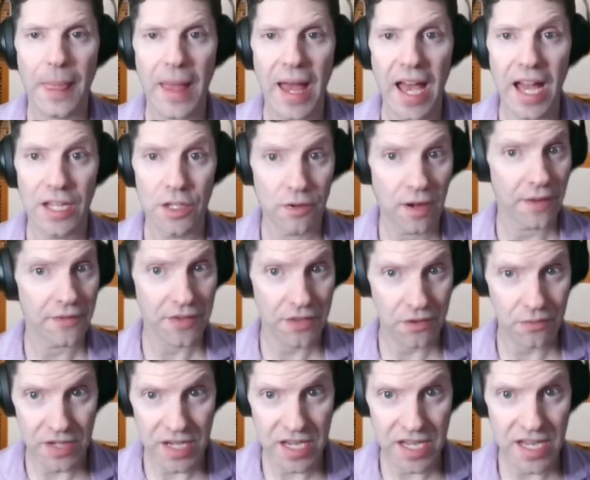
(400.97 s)
and you have
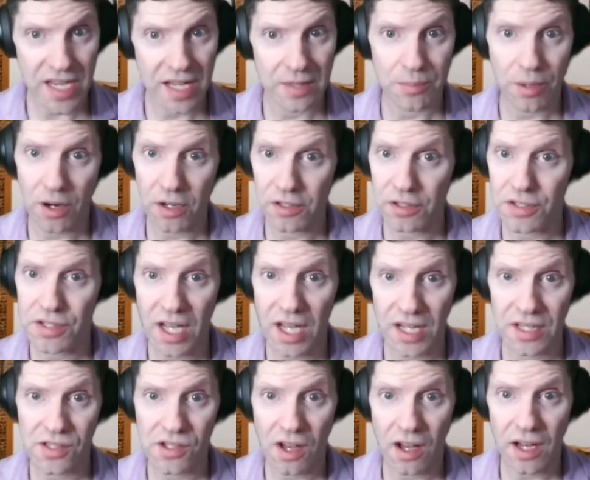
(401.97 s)
3, and partner
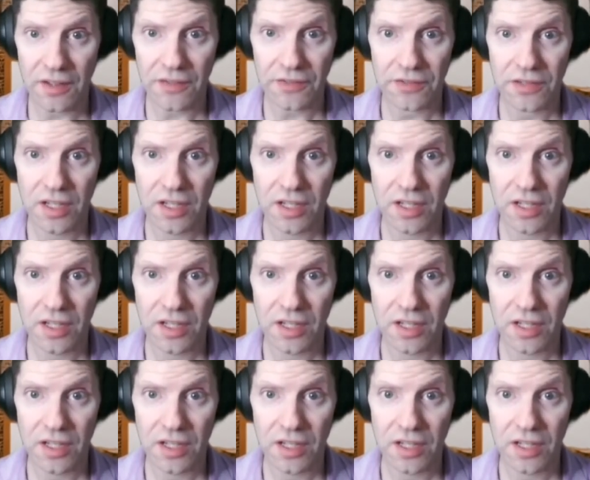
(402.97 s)
signs off,